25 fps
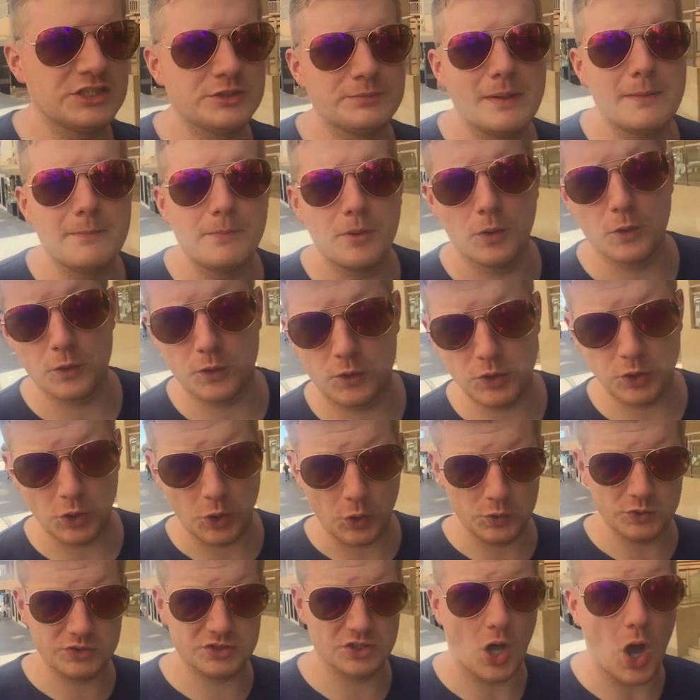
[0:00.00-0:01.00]
She's been putting
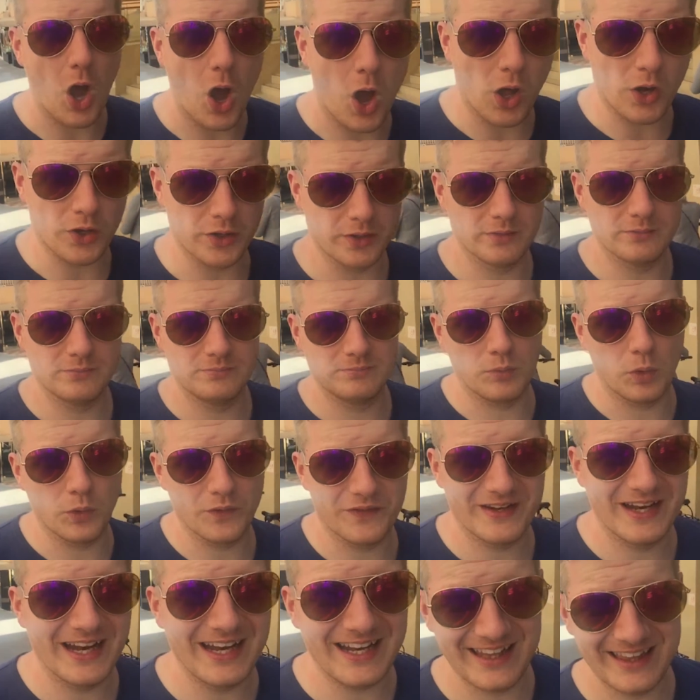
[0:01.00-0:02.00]
clothes on
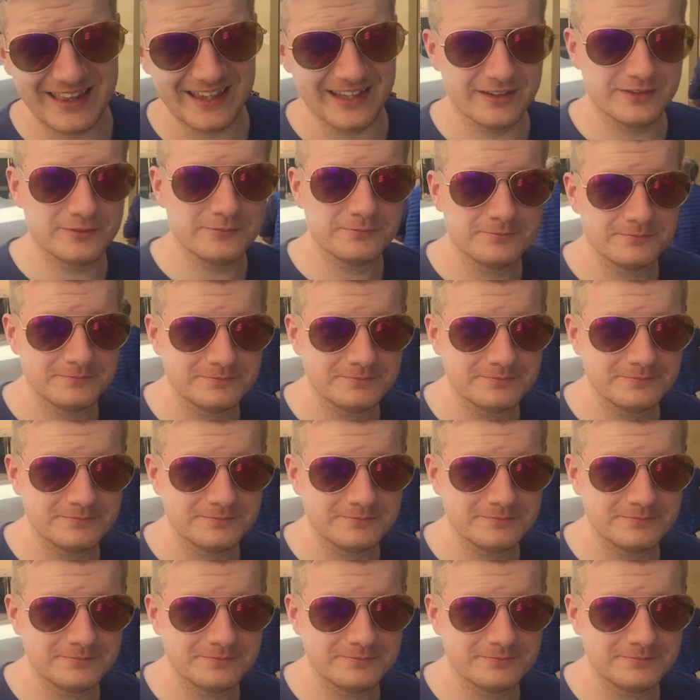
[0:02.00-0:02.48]
more than anything.